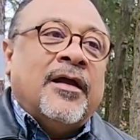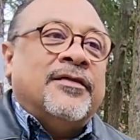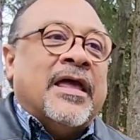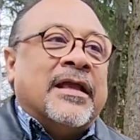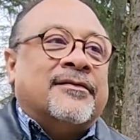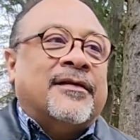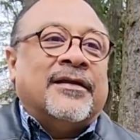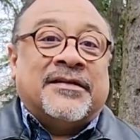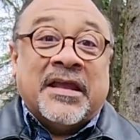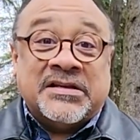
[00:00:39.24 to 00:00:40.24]

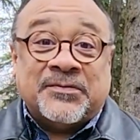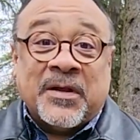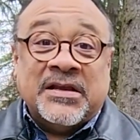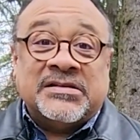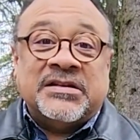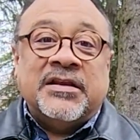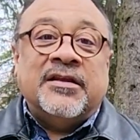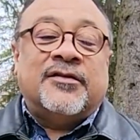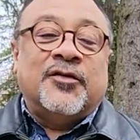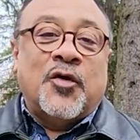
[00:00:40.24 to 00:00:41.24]
that takes place, and you
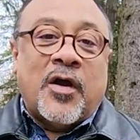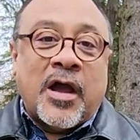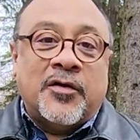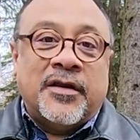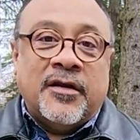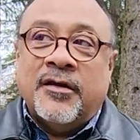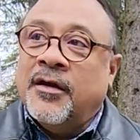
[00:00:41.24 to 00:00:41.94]
need to know how to.